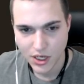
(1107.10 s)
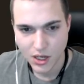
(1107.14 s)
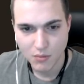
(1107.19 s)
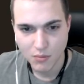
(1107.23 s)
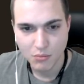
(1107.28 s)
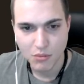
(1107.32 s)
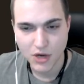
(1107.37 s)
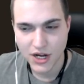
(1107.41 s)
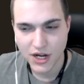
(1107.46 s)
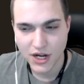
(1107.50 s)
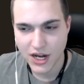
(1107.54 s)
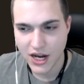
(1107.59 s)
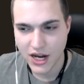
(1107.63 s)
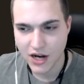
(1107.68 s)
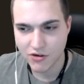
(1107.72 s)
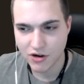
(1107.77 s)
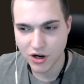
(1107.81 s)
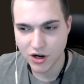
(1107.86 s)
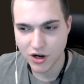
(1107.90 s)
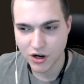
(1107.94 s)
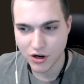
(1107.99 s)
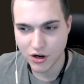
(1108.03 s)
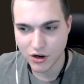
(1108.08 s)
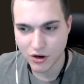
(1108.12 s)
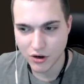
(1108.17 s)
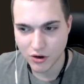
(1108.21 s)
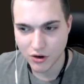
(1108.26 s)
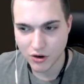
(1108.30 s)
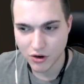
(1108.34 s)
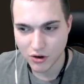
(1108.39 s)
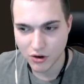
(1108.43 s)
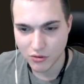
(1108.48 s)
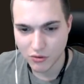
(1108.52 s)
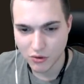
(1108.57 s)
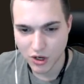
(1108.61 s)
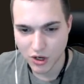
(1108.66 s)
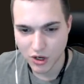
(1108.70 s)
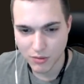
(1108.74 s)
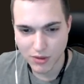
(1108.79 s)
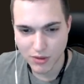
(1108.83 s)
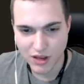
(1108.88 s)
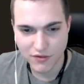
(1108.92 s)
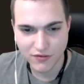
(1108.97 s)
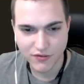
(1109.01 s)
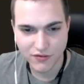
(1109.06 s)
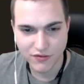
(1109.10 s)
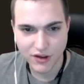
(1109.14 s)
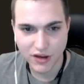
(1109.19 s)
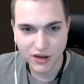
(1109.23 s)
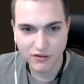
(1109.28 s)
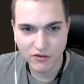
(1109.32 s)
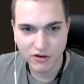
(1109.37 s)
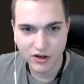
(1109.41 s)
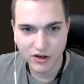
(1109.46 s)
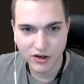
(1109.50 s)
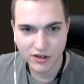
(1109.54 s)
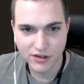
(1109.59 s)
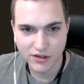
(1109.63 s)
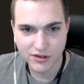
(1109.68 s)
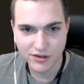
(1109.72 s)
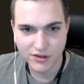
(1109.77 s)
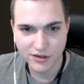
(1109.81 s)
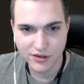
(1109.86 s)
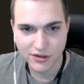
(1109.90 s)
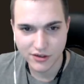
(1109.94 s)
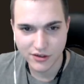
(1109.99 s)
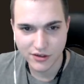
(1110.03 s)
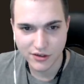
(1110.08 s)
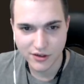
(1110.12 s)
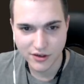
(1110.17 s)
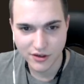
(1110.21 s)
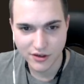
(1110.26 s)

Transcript: Monero, one of my favorites.